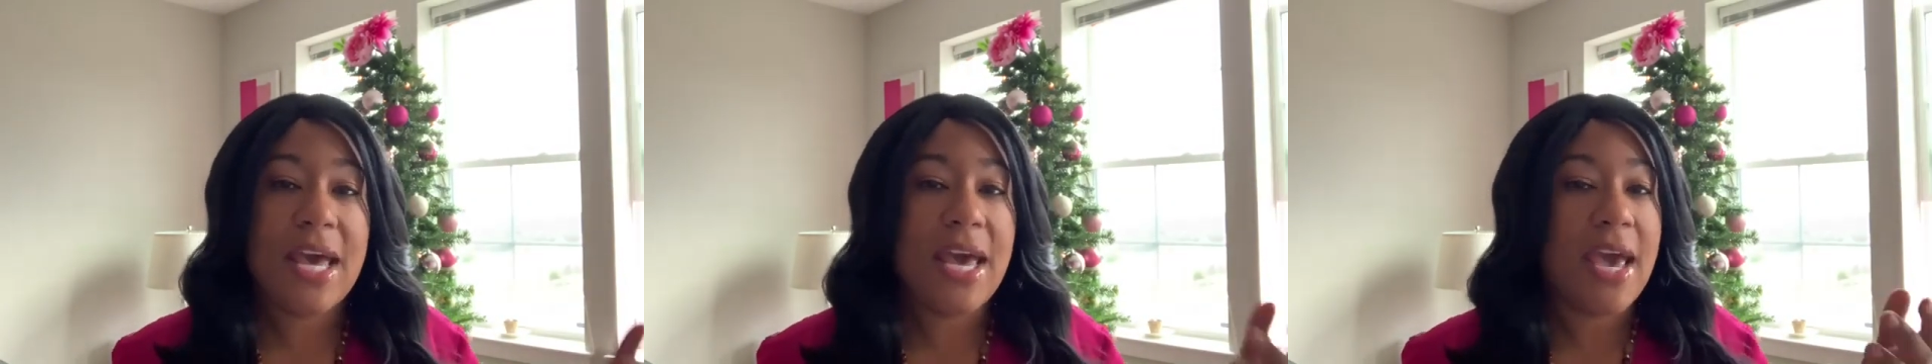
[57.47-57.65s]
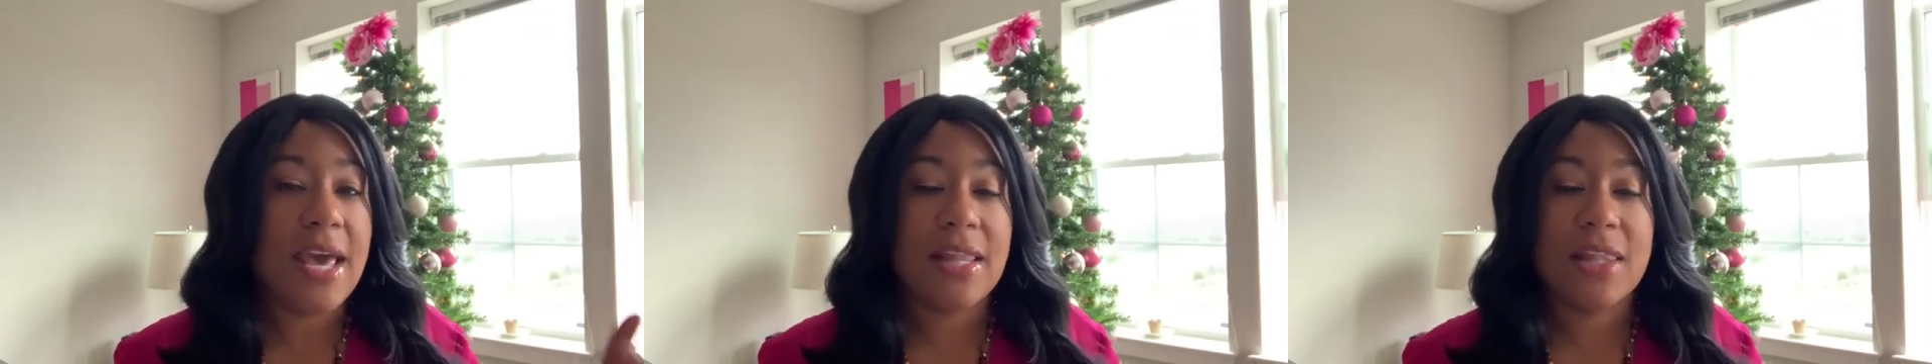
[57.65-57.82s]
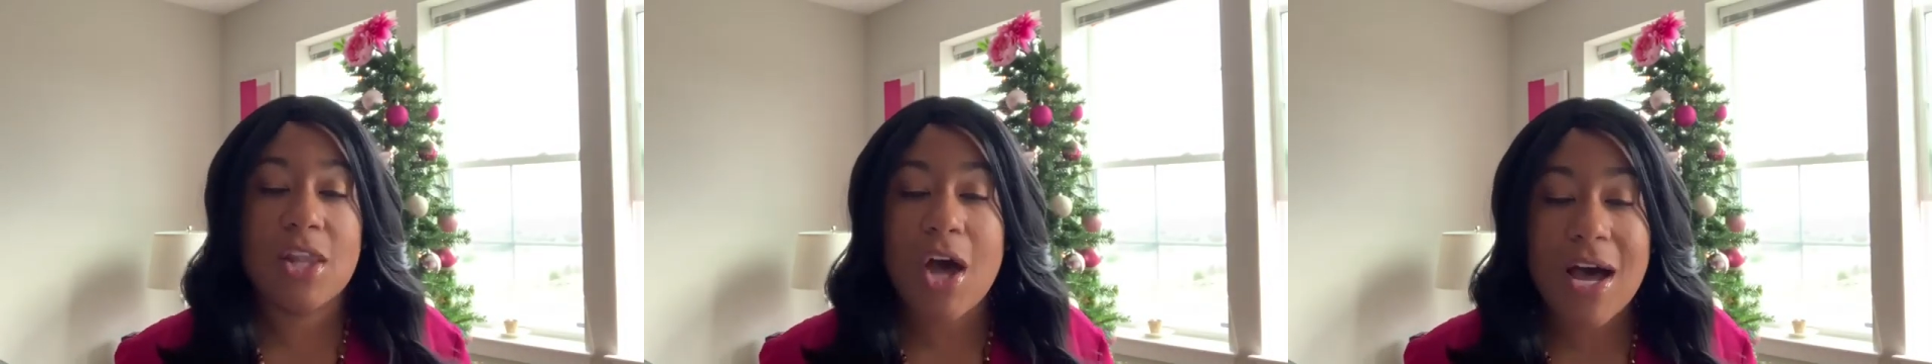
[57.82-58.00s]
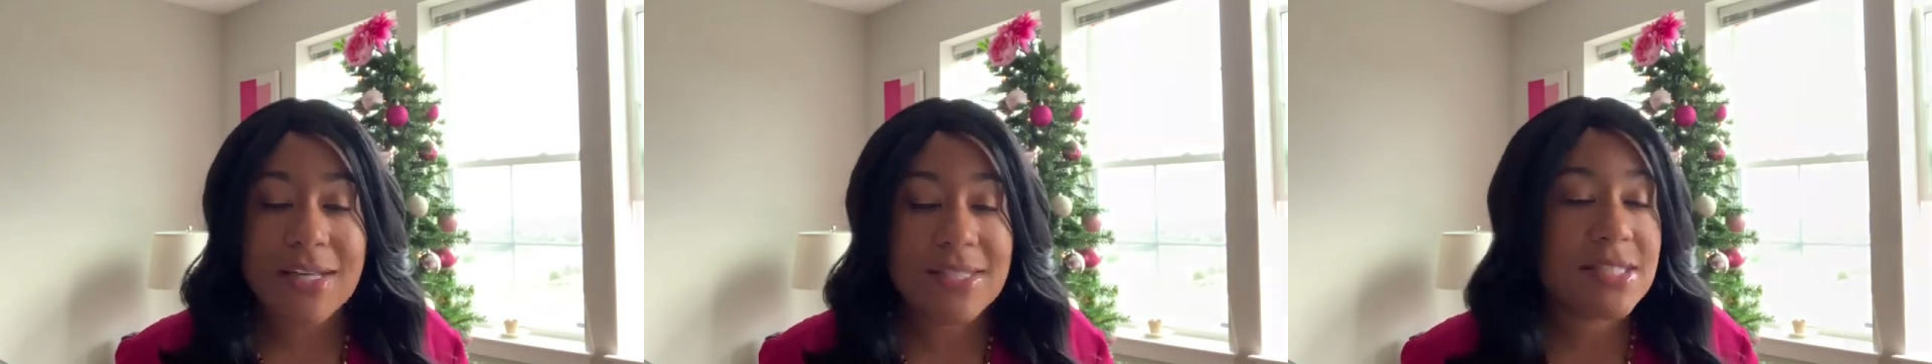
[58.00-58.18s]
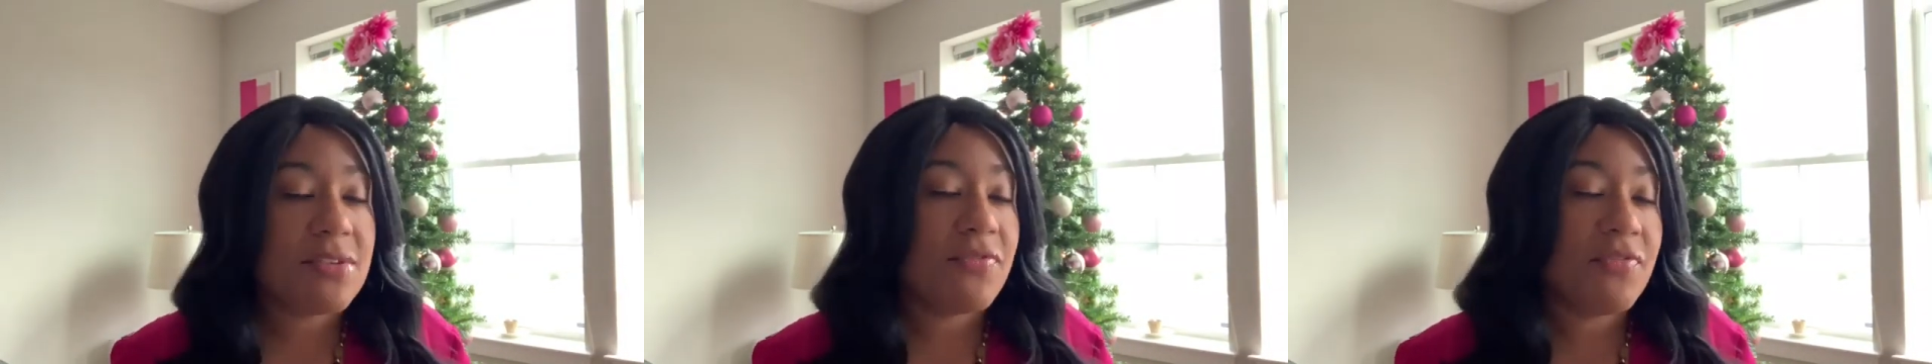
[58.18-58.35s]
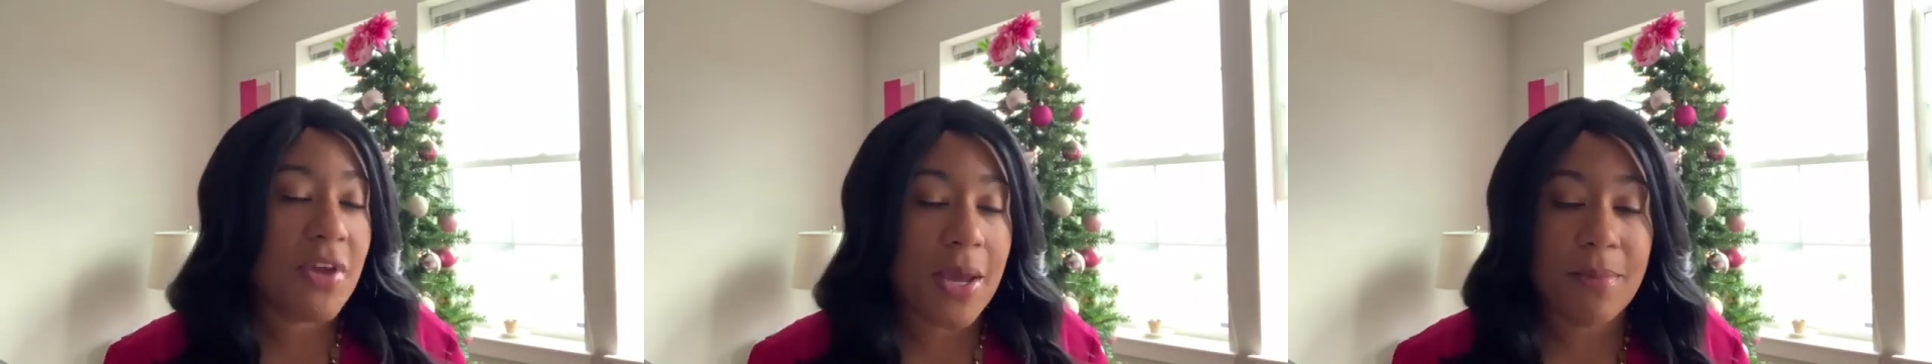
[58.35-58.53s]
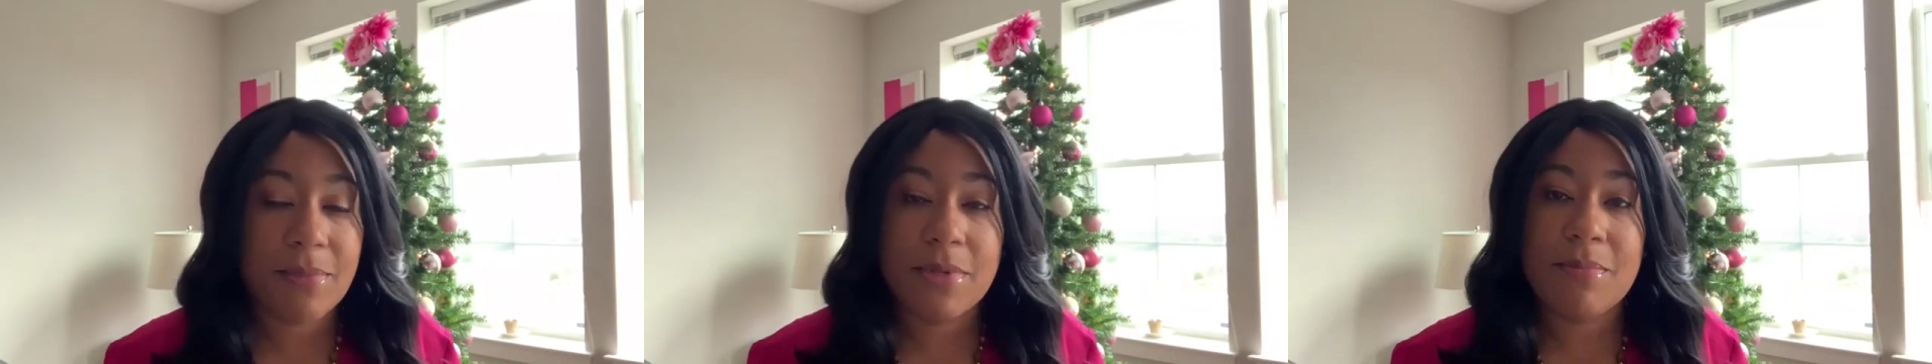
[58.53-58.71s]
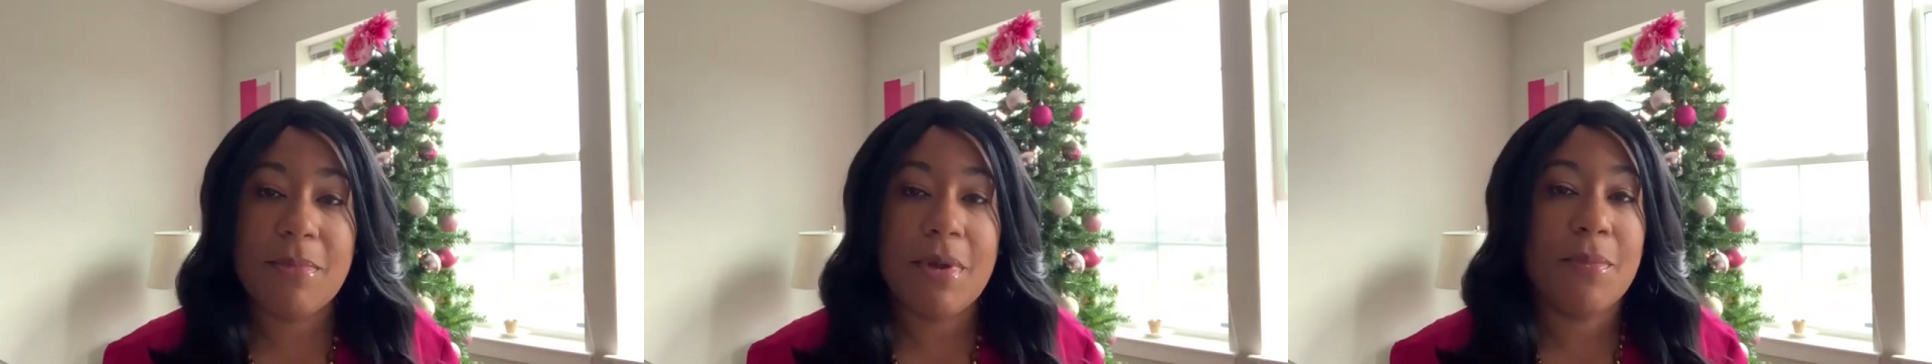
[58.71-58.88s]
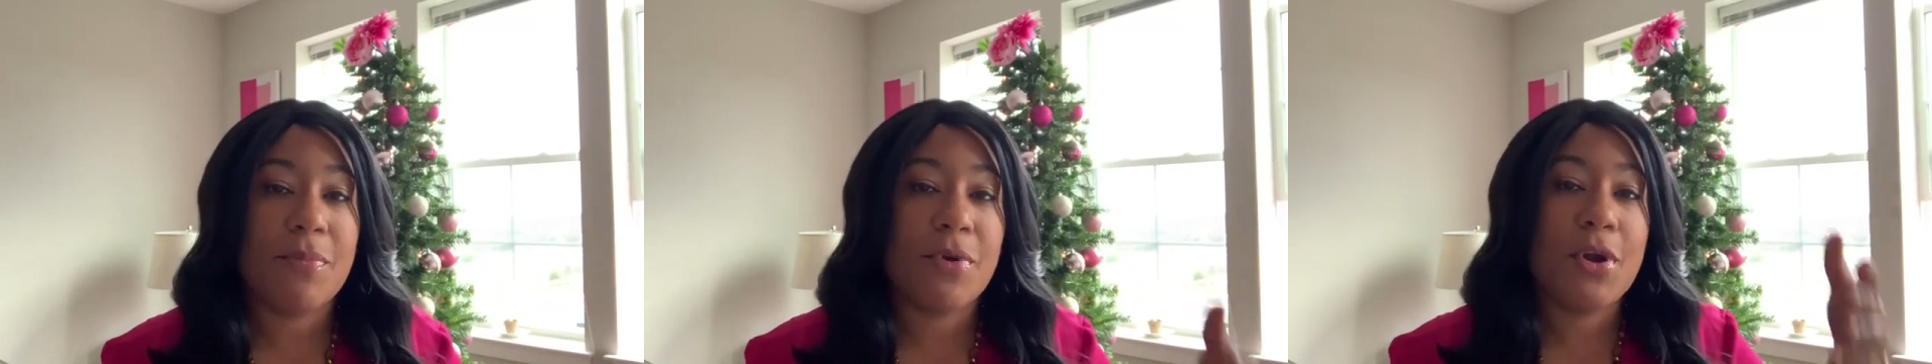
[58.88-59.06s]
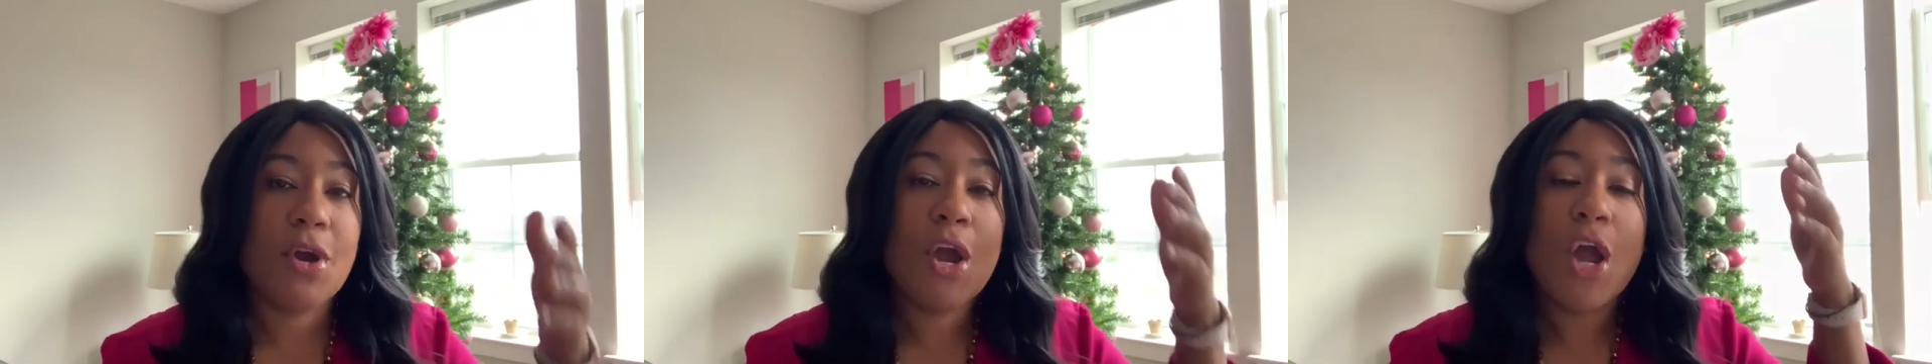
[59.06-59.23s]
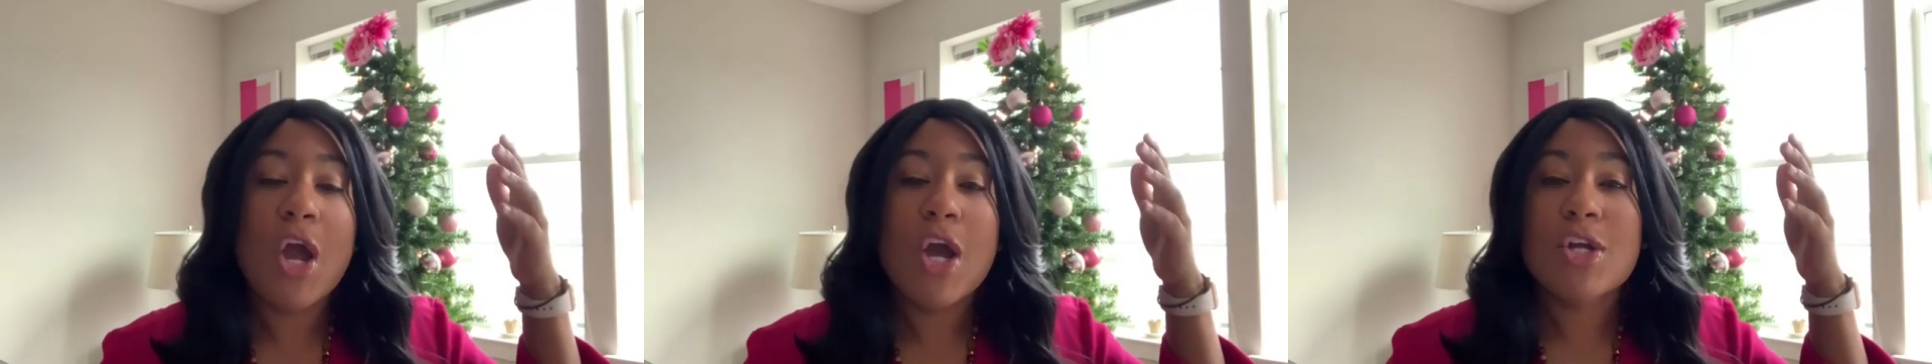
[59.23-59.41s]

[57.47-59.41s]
had lost a family member